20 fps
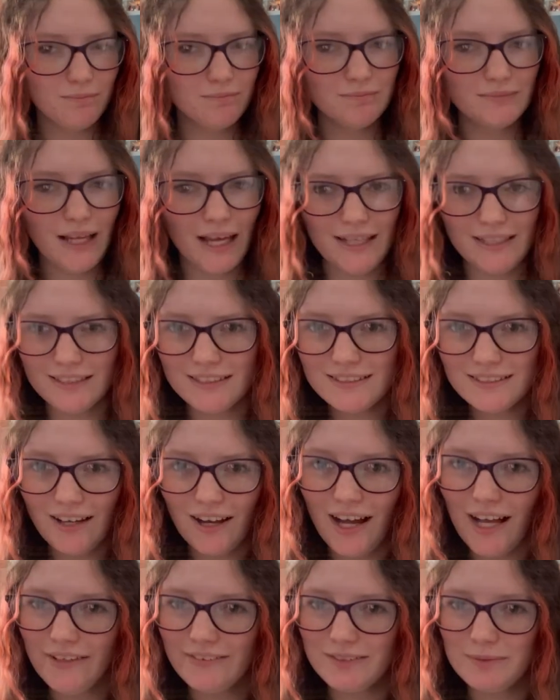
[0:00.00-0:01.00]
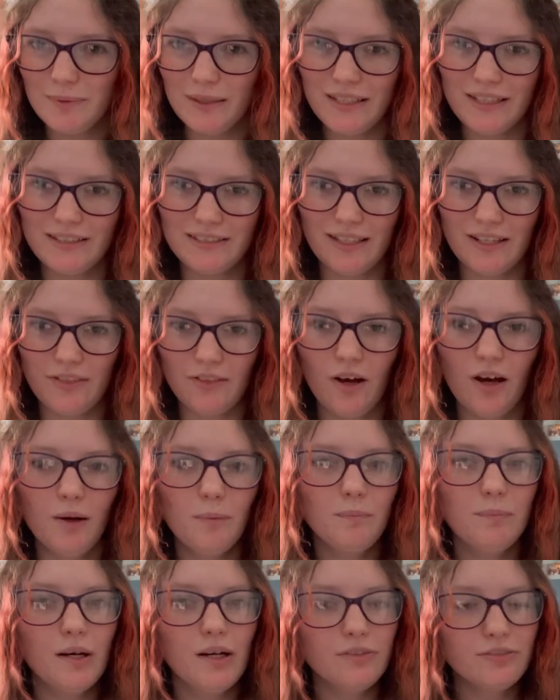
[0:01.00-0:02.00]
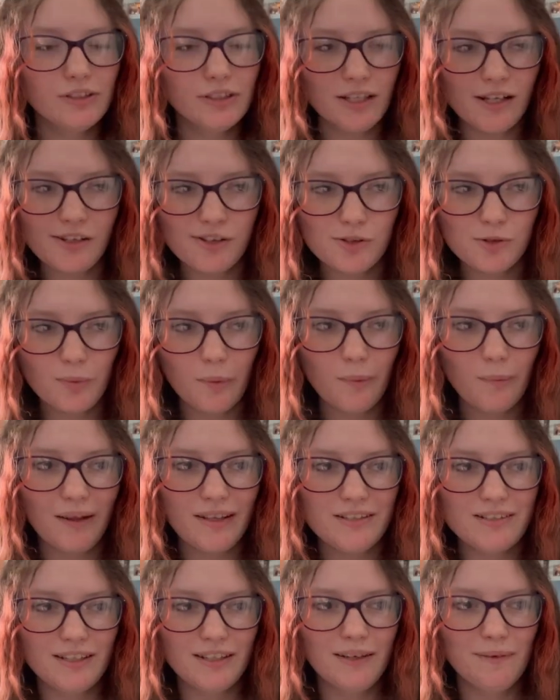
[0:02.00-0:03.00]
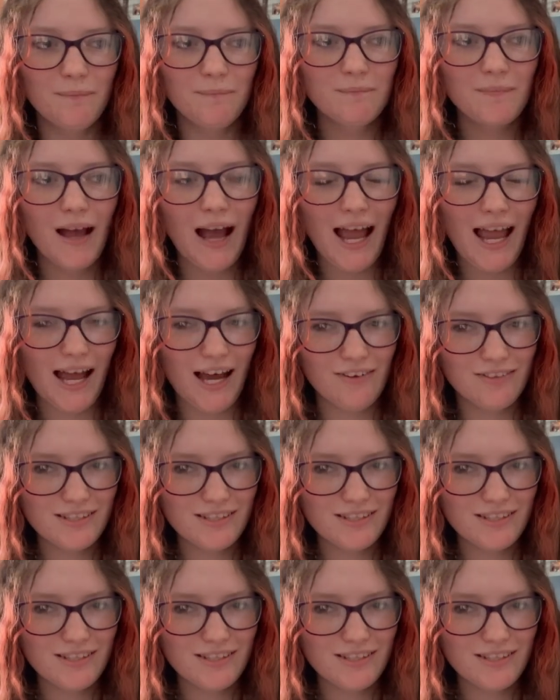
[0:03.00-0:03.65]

yeah, he does not have as many as I thought. But for an honorable mention, I have